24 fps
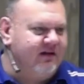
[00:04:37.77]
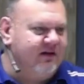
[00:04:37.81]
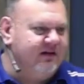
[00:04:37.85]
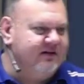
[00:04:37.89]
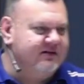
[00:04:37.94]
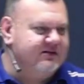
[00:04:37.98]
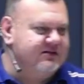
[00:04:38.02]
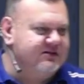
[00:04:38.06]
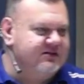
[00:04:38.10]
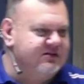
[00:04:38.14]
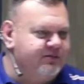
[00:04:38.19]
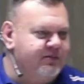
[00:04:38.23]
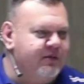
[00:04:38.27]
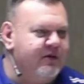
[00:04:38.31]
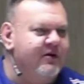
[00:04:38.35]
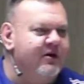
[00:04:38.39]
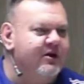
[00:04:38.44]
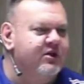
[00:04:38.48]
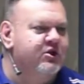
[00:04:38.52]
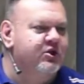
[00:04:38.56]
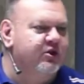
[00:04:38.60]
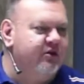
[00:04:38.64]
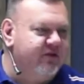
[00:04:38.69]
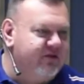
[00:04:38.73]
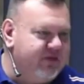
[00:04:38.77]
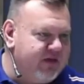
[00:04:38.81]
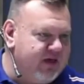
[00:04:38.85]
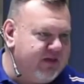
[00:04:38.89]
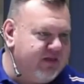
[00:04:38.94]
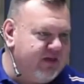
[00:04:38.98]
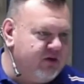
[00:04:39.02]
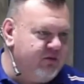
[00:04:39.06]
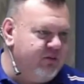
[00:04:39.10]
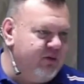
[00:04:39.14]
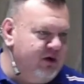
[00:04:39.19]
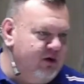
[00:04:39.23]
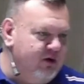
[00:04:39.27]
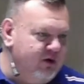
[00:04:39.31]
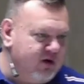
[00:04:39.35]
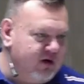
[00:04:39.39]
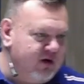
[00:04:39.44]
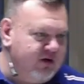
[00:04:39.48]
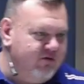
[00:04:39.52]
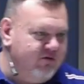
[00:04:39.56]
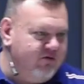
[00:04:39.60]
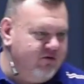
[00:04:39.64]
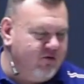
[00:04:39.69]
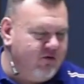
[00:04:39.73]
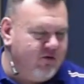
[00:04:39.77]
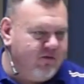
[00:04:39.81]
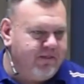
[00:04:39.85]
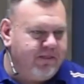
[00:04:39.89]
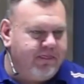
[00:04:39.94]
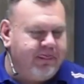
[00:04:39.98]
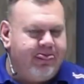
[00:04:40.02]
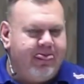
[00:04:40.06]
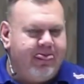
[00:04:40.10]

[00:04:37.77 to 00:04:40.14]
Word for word: It's a spiritual thing that we're looking for.